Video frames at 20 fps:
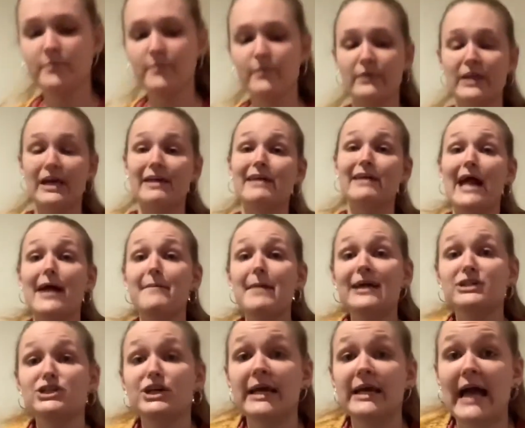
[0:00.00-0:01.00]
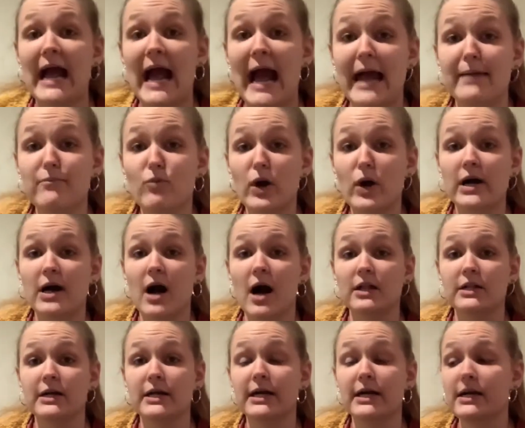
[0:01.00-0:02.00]
And then I'm actually going to add more
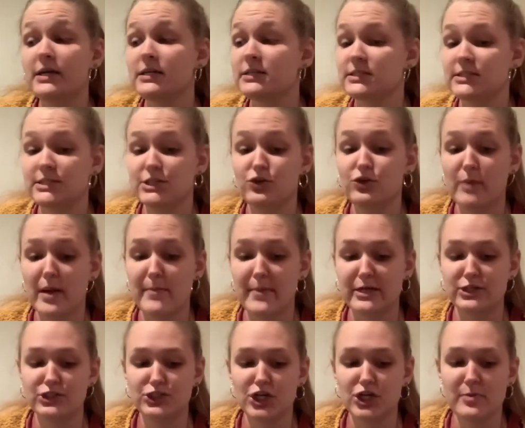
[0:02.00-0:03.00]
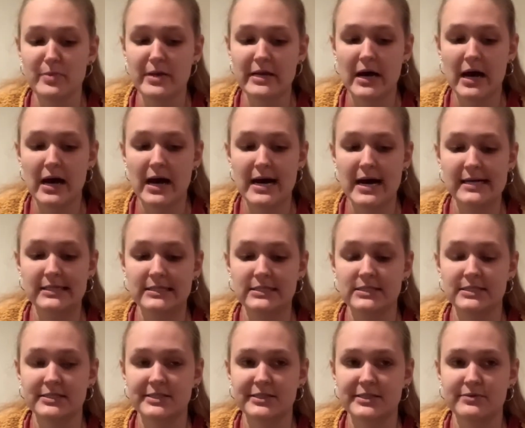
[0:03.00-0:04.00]
color to my mixture
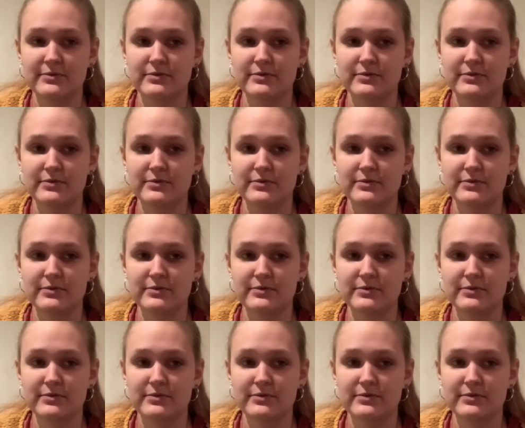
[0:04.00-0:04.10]
because